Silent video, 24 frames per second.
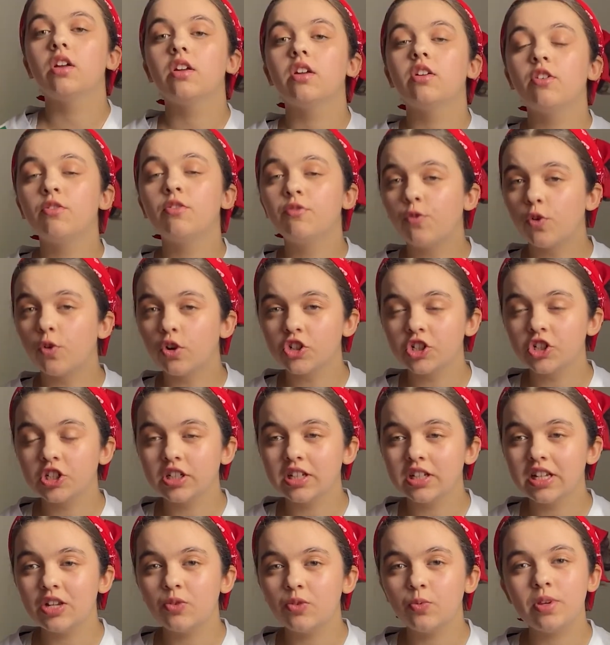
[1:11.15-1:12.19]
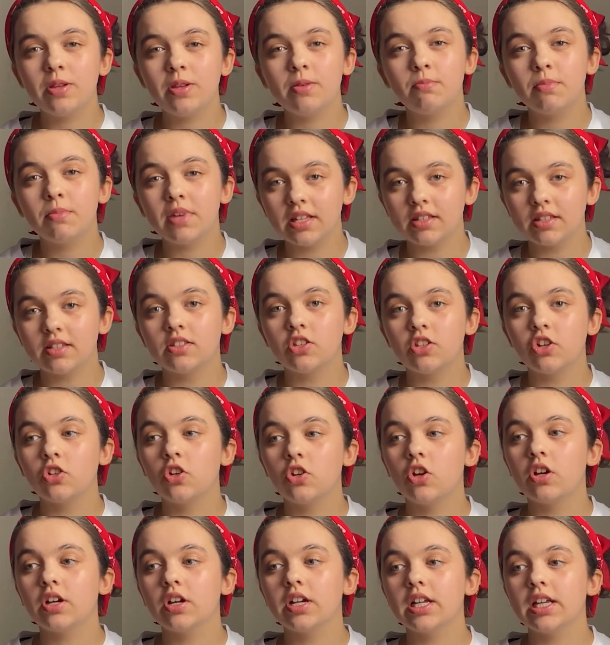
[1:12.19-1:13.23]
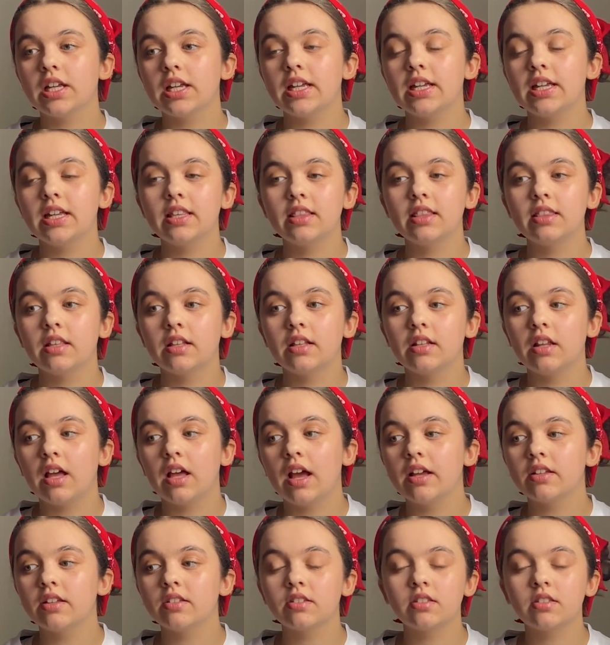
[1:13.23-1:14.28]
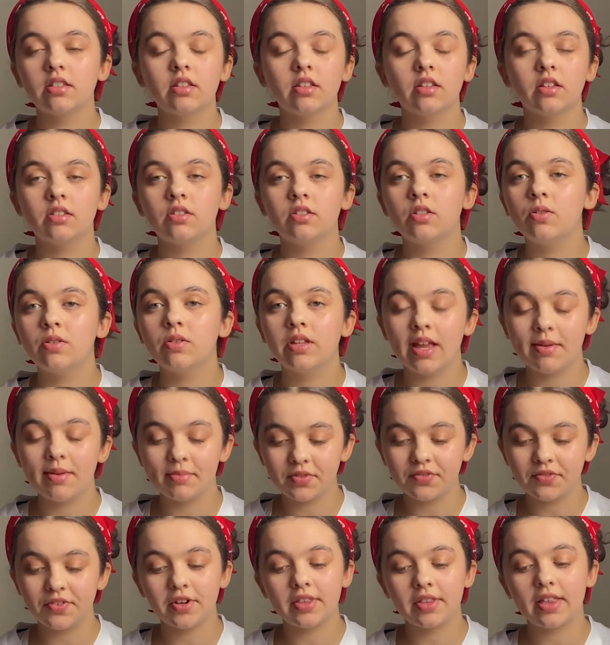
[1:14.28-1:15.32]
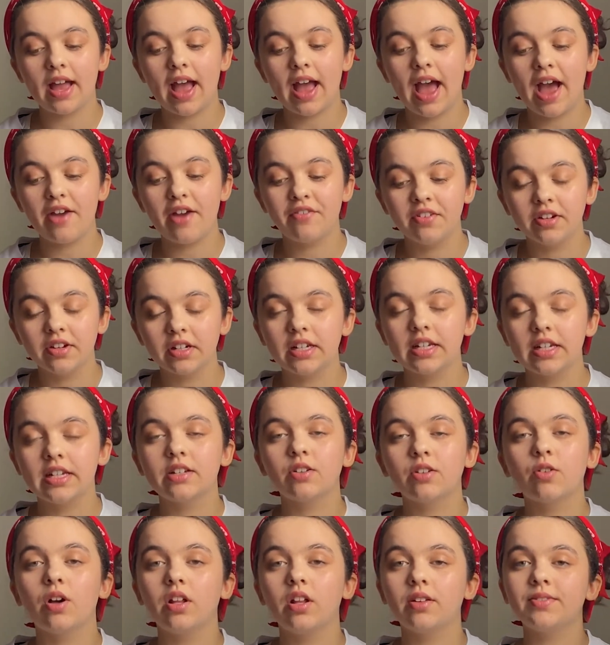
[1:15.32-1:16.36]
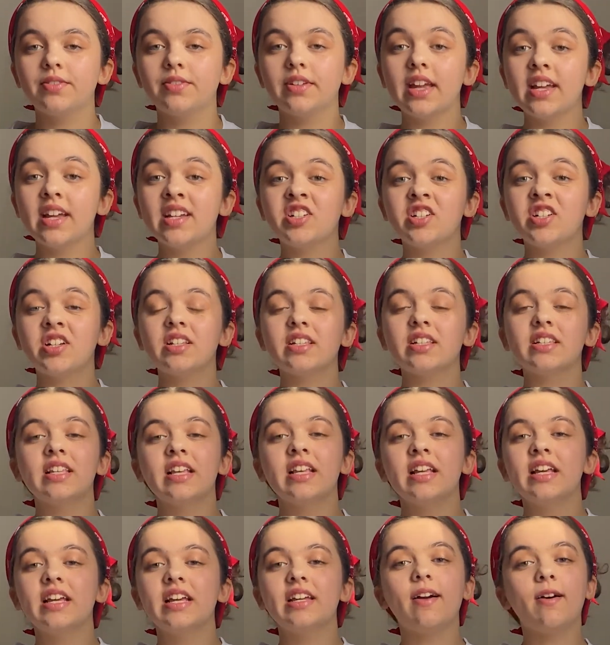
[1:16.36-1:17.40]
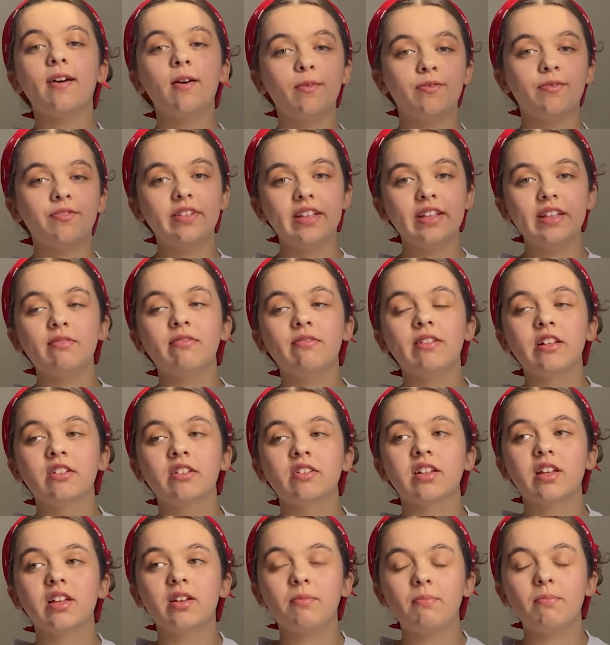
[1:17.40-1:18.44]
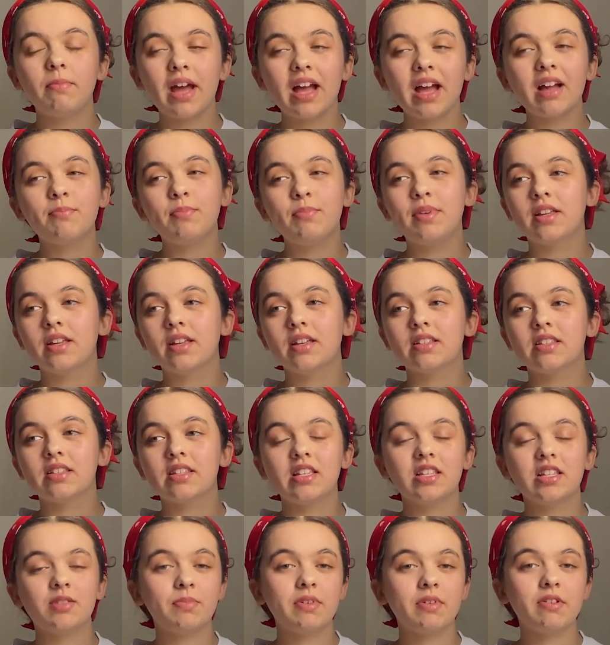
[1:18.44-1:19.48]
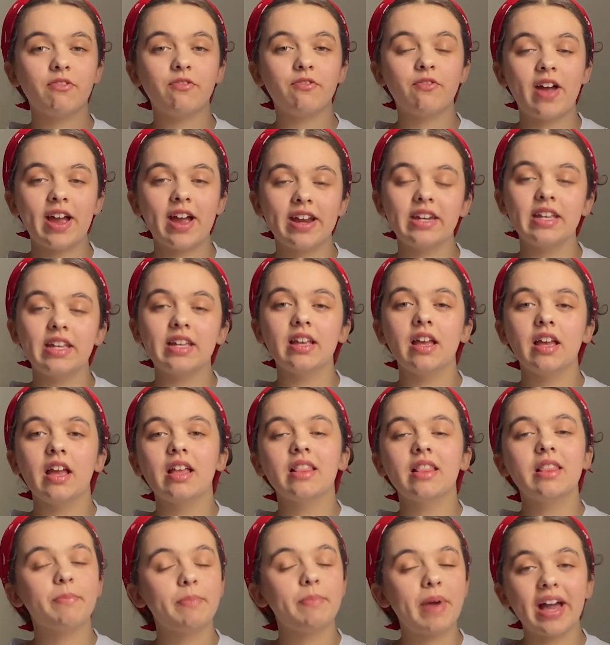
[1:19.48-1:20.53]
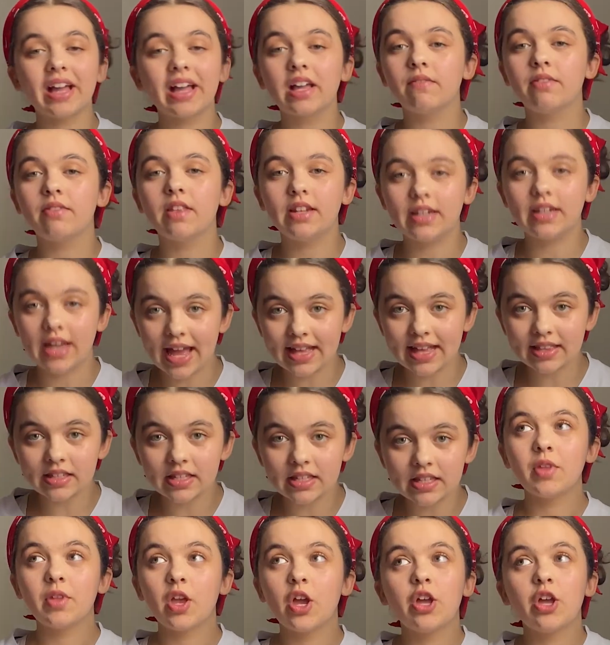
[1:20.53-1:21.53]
Unfortunately, we missed Delors in the last 2 games for the African qualifications, and hopefully he'll come back because he's been finding the back of the net.